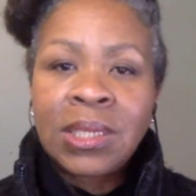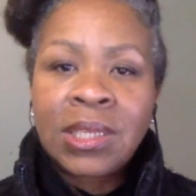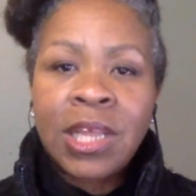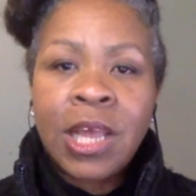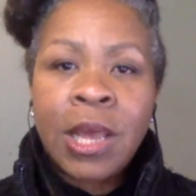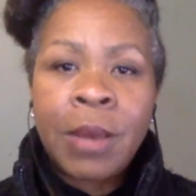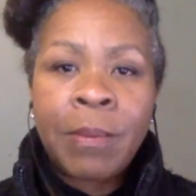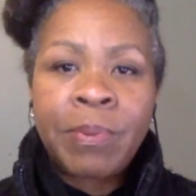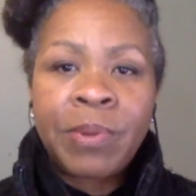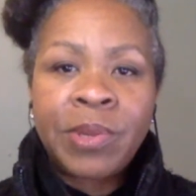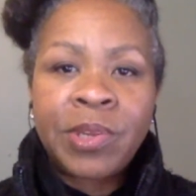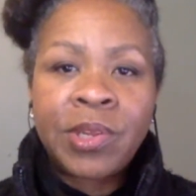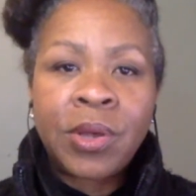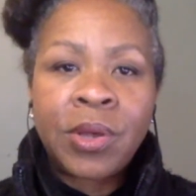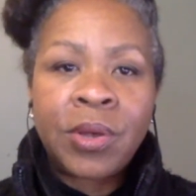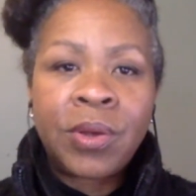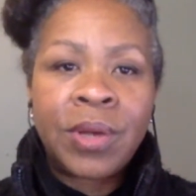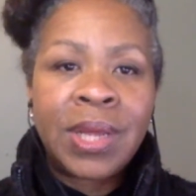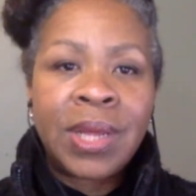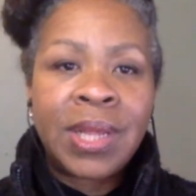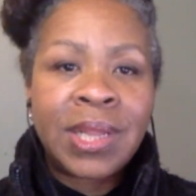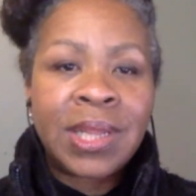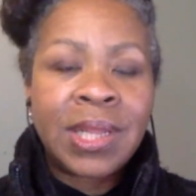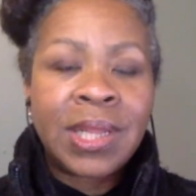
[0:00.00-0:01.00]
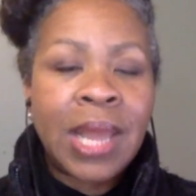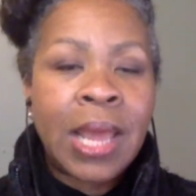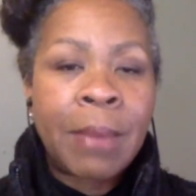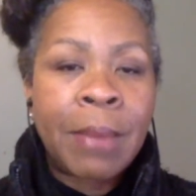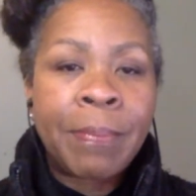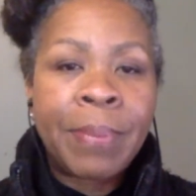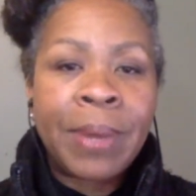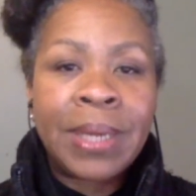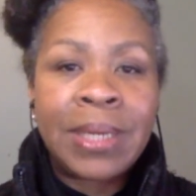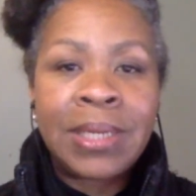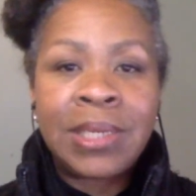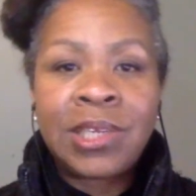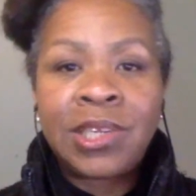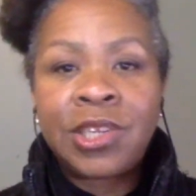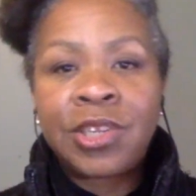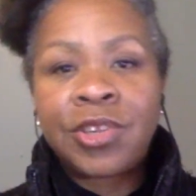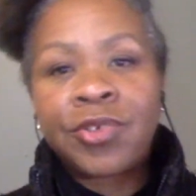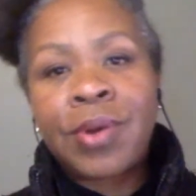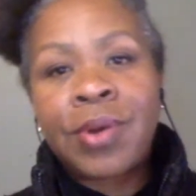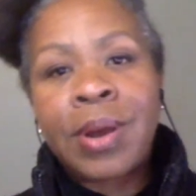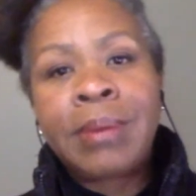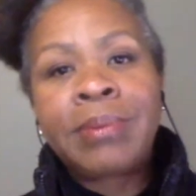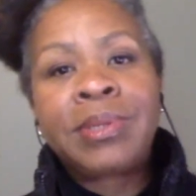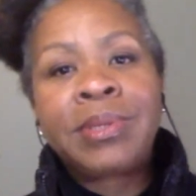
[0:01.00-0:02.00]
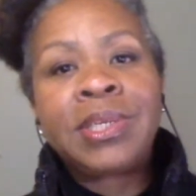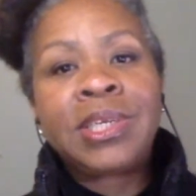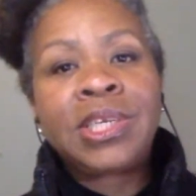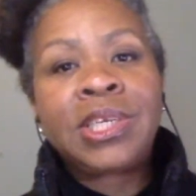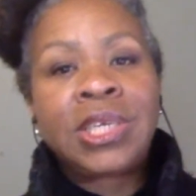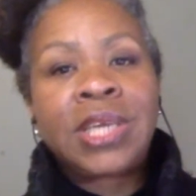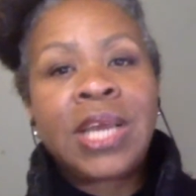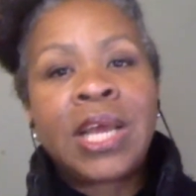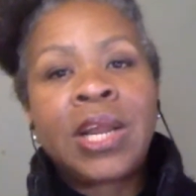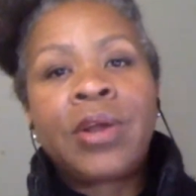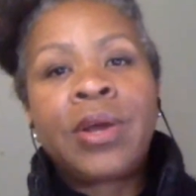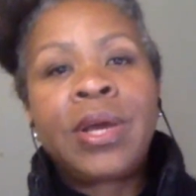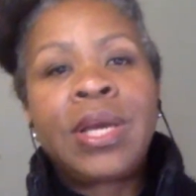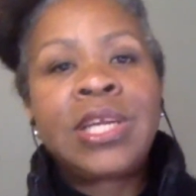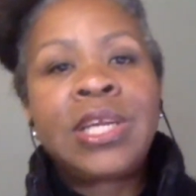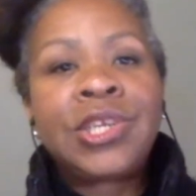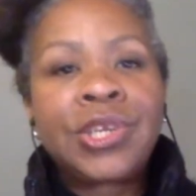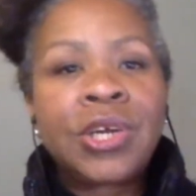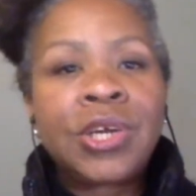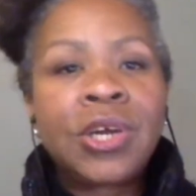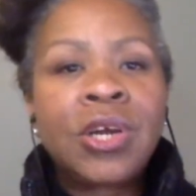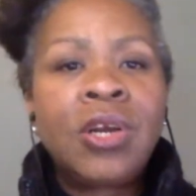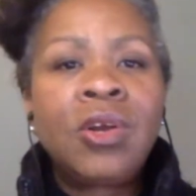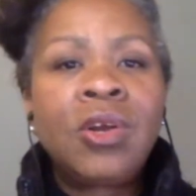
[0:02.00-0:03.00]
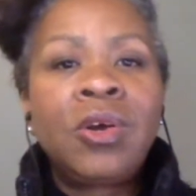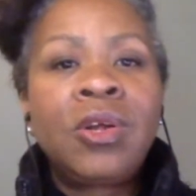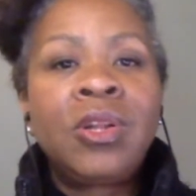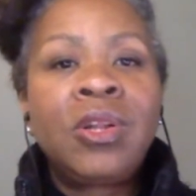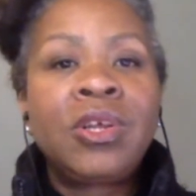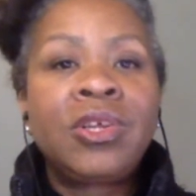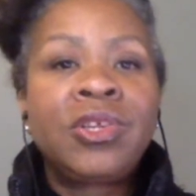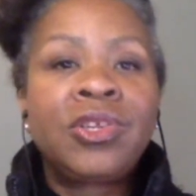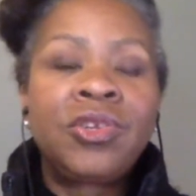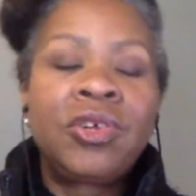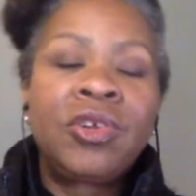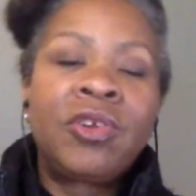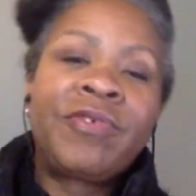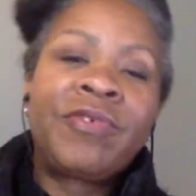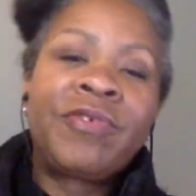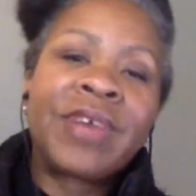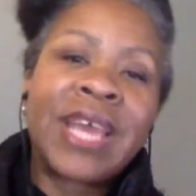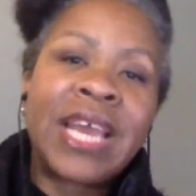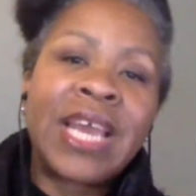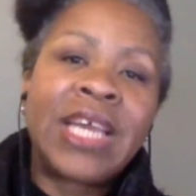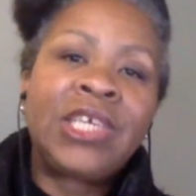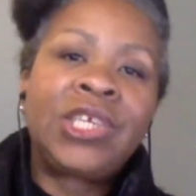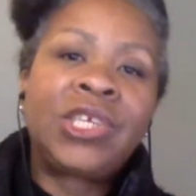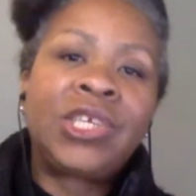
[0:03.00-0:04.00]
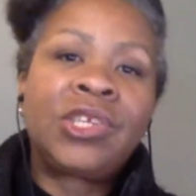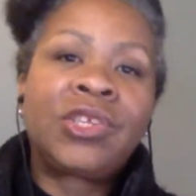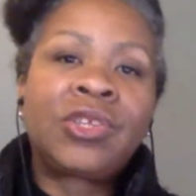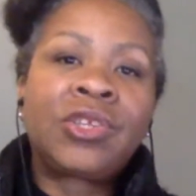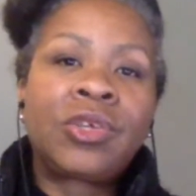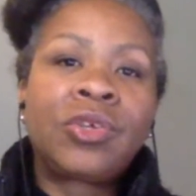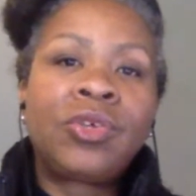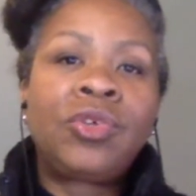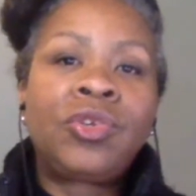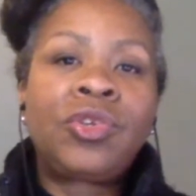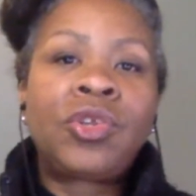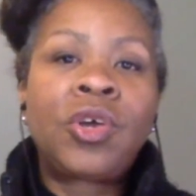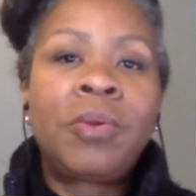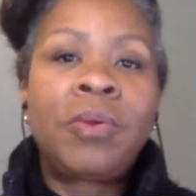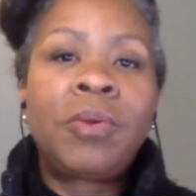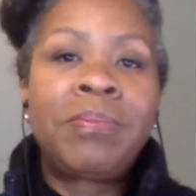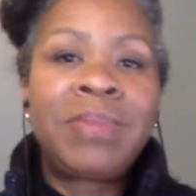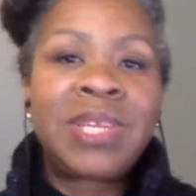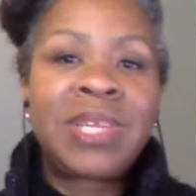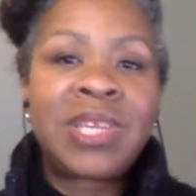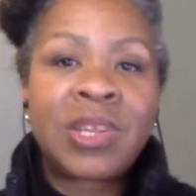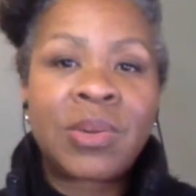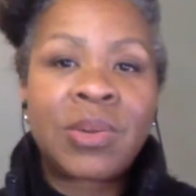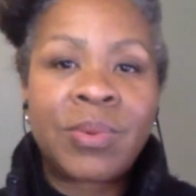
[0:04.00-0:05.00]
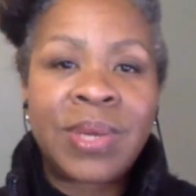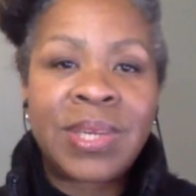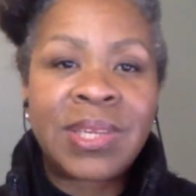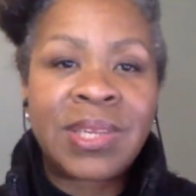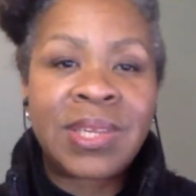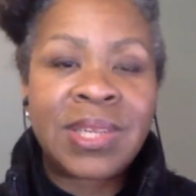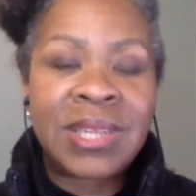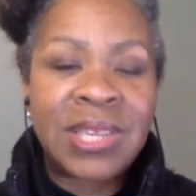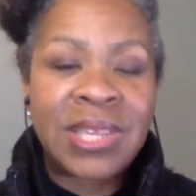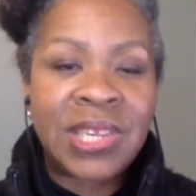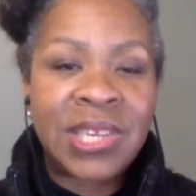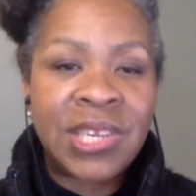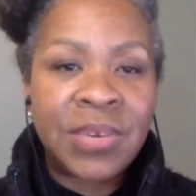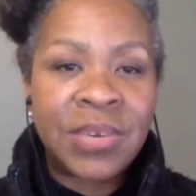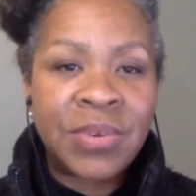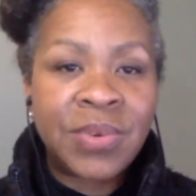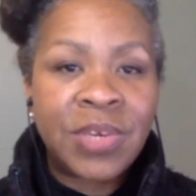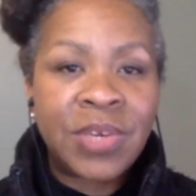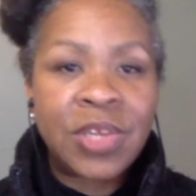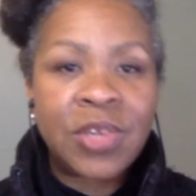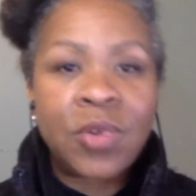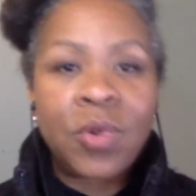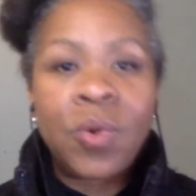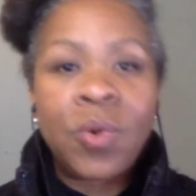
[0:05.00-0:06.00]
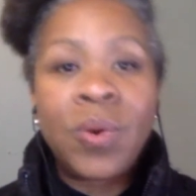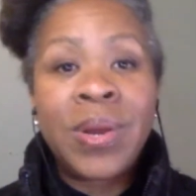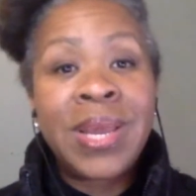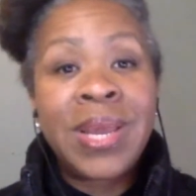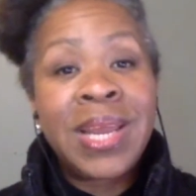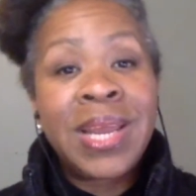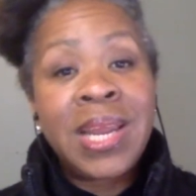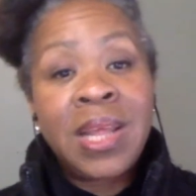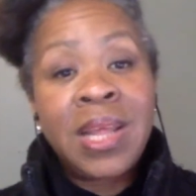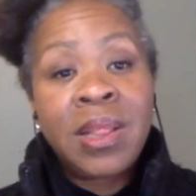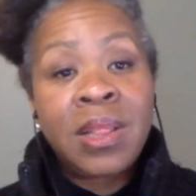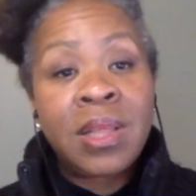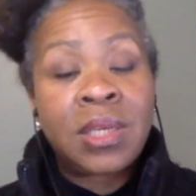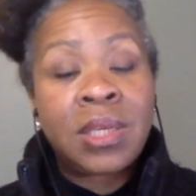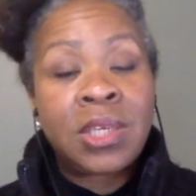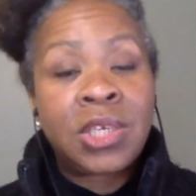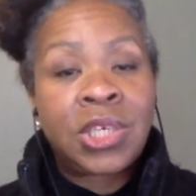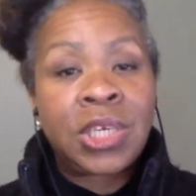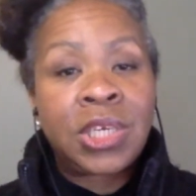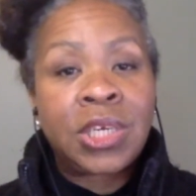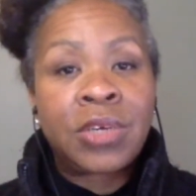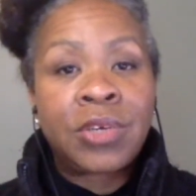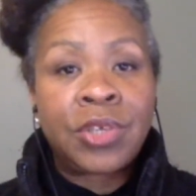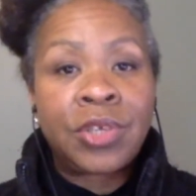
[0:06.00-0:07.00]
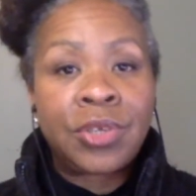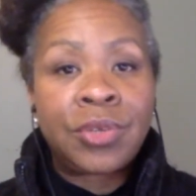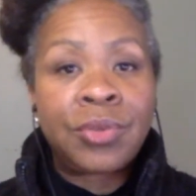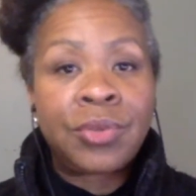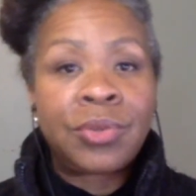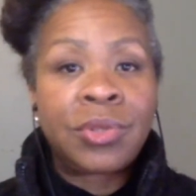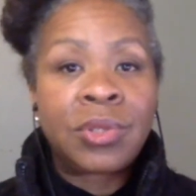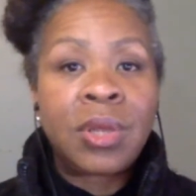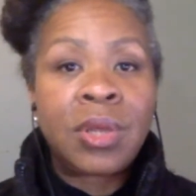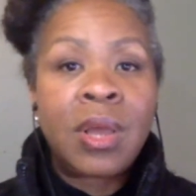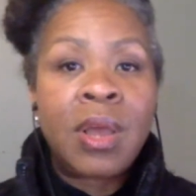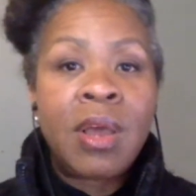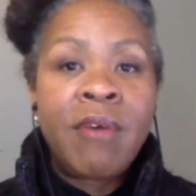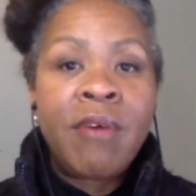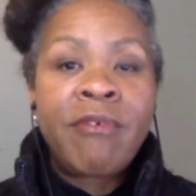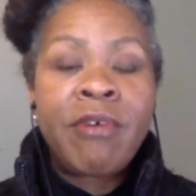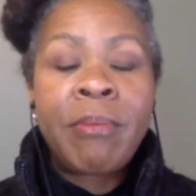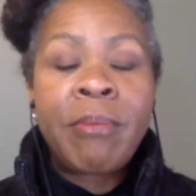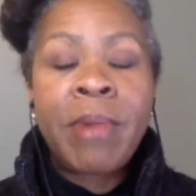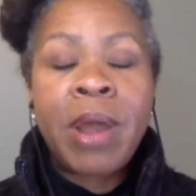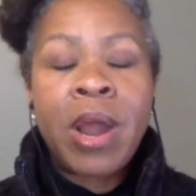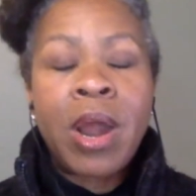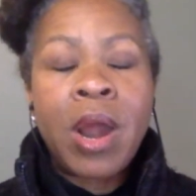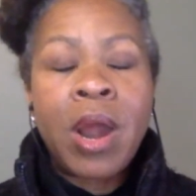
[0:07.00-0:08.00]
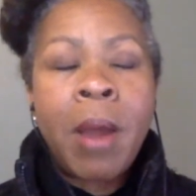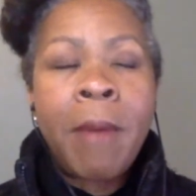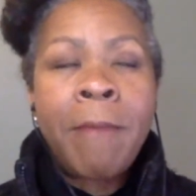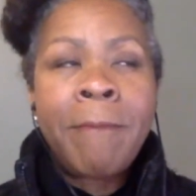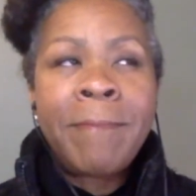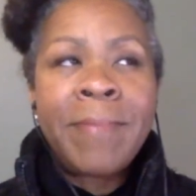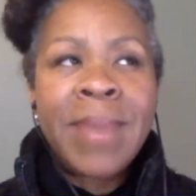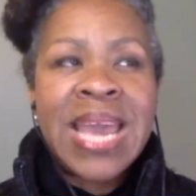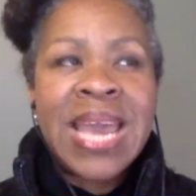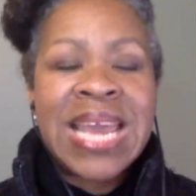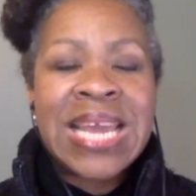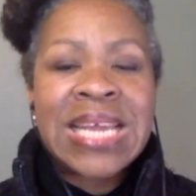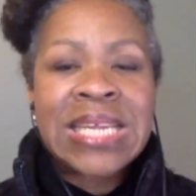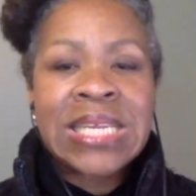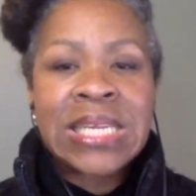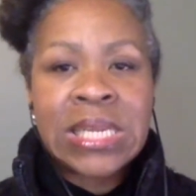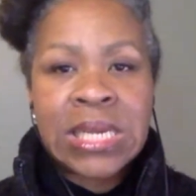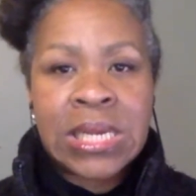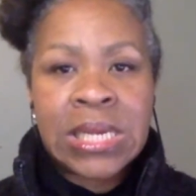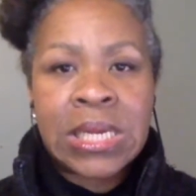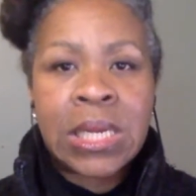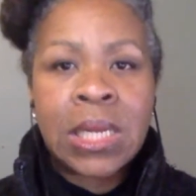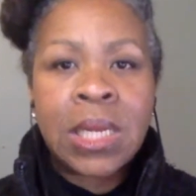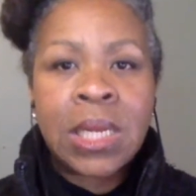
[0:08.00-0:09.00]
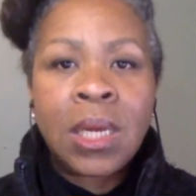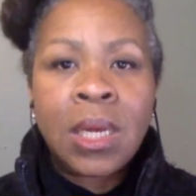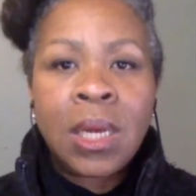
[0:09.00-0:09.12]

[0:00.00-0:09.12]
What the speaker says: episode, hit the like button, subscribe to the channel, and turn on those notifications so you don't miss the rest of the series or any of the GLUs from our amazing